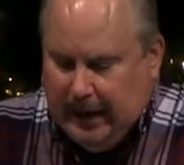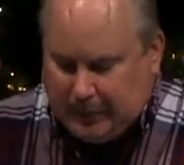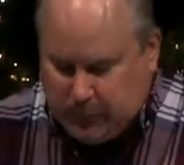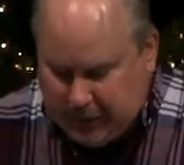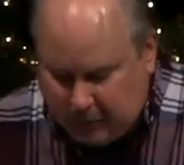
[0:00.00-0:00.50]

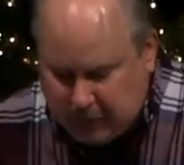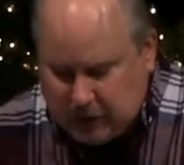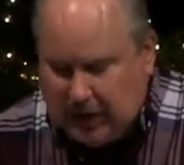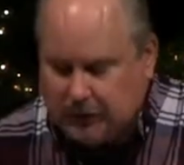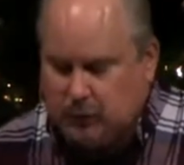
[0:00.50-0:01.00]
As we come to
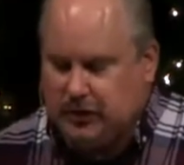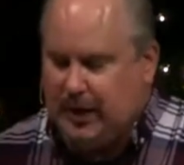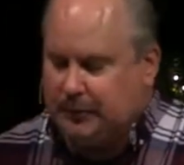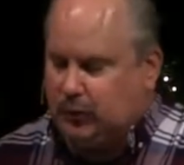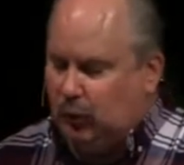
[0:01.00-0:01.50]
Joshua
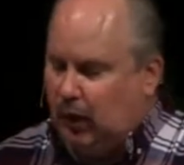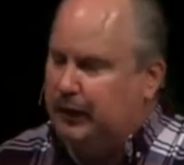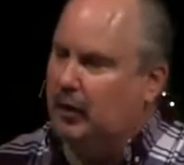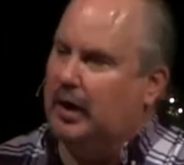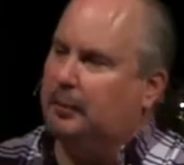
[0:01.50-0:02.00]
chapter
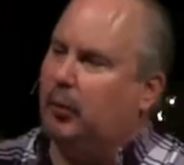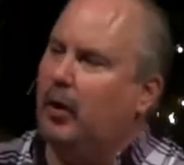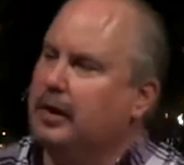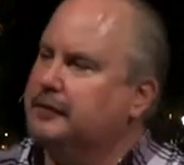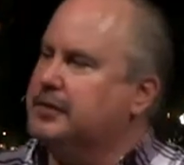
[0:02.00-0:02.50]
1, they're at a
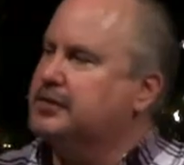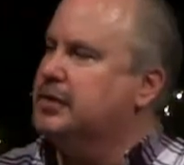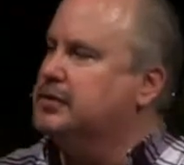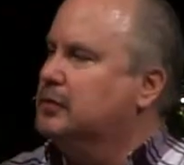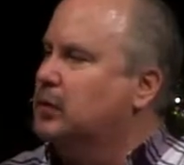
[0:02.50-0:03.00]
point of
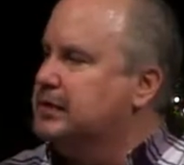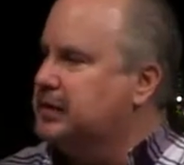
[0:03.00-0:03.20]
decision once